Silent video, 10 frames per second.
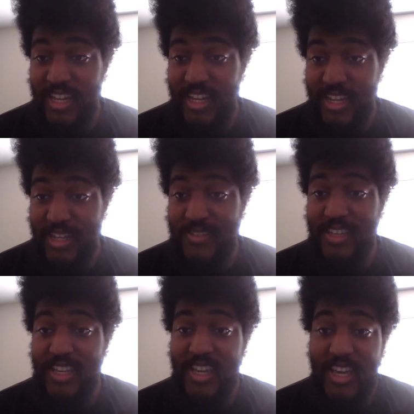
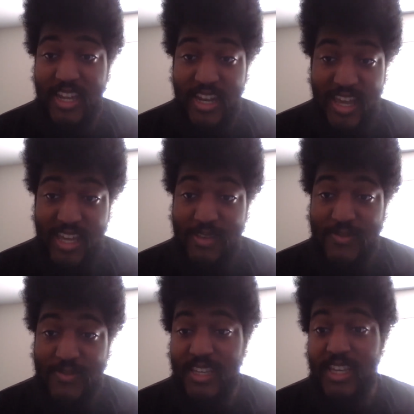NFC and
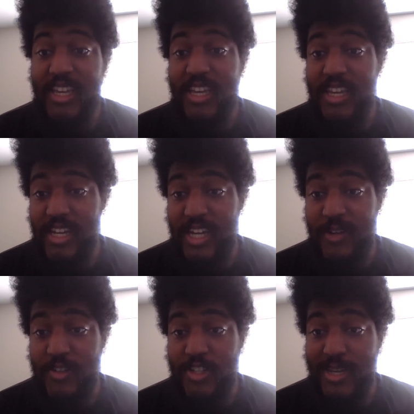AFC
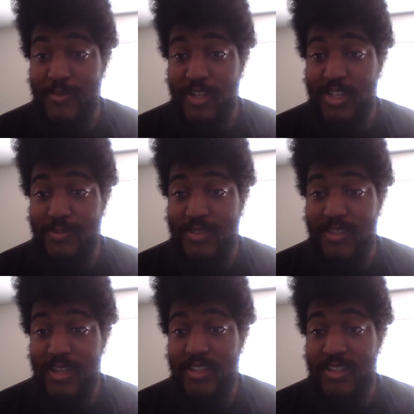conference championships
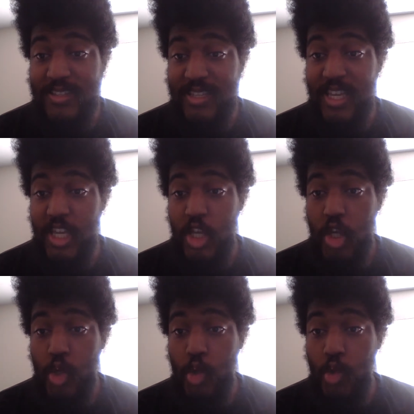to see
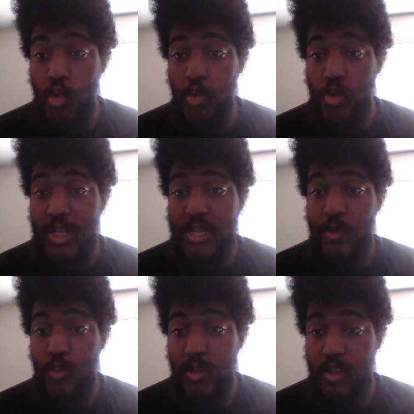who
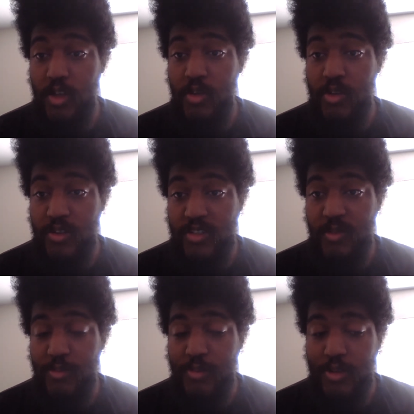will go to the
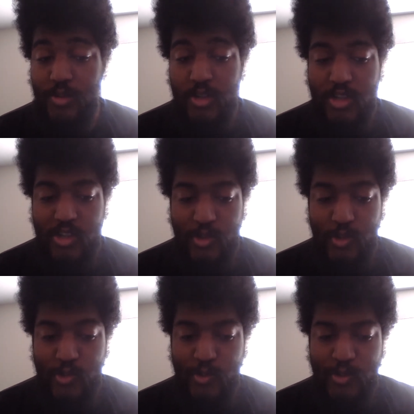Super Bowl.
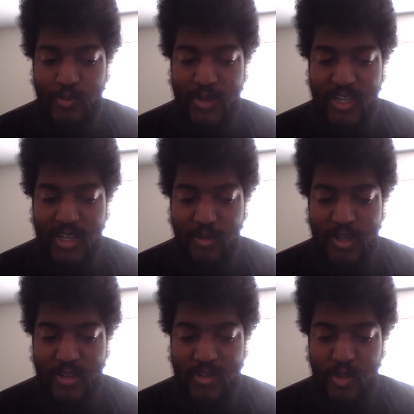Who will be
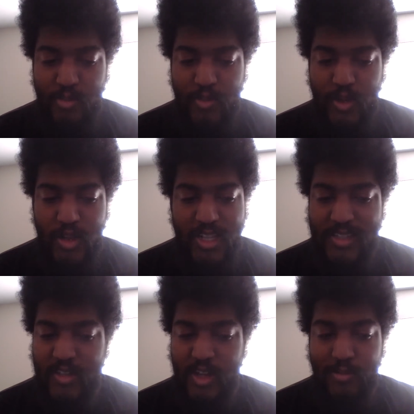going to the Super Bowl?
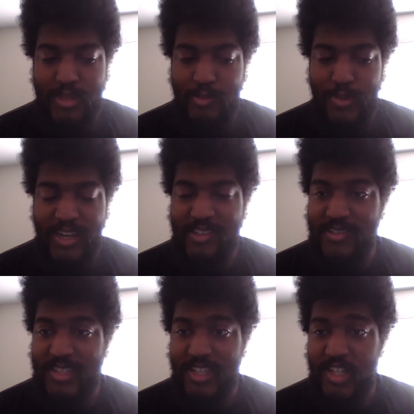Let's start with the
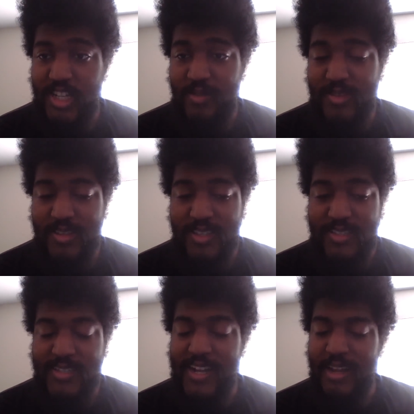Bengals and the Chiefs, the
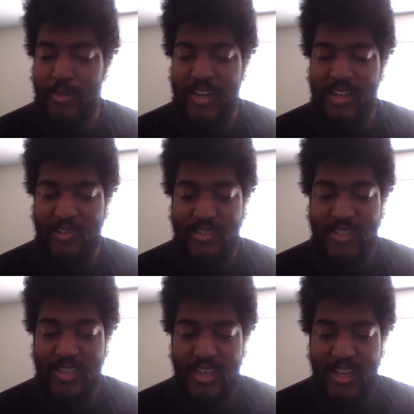Cincinnati Bengals,
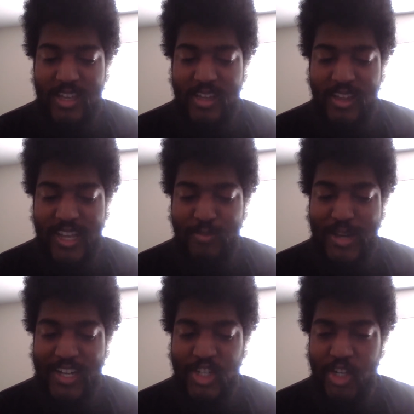led
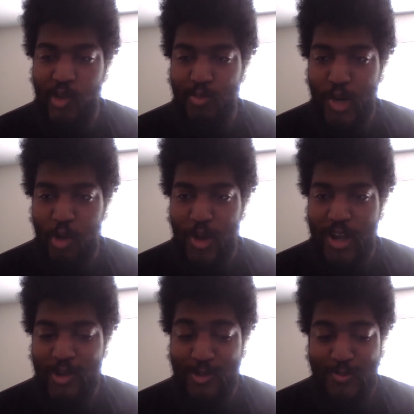by Joe
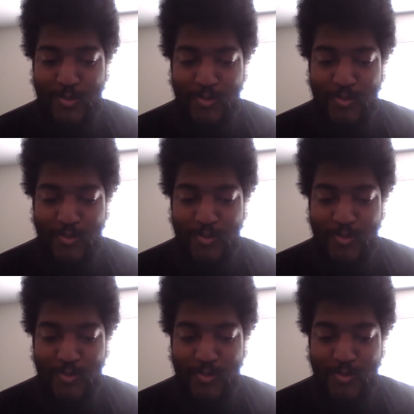Burrow.